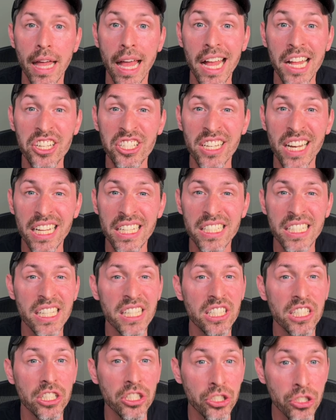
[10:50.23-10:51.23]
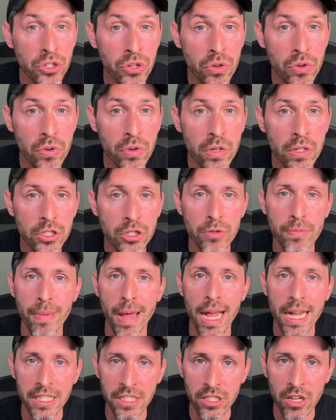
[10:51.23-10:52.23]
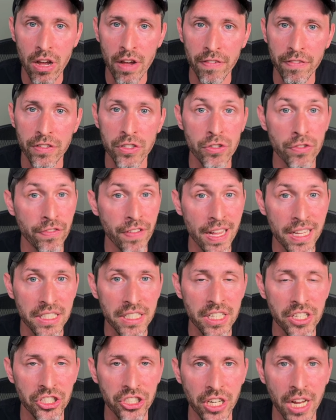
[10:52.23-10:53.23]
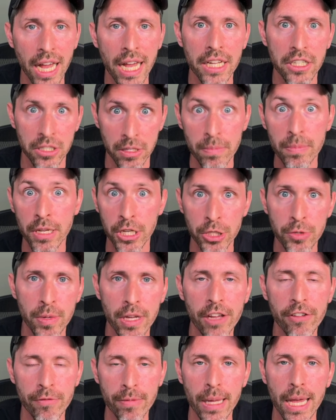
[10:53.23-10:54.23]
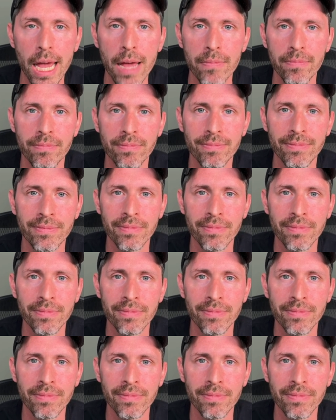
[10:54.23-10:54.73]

that nginx needs to do to pass off to fastcgi, to PHP FPM.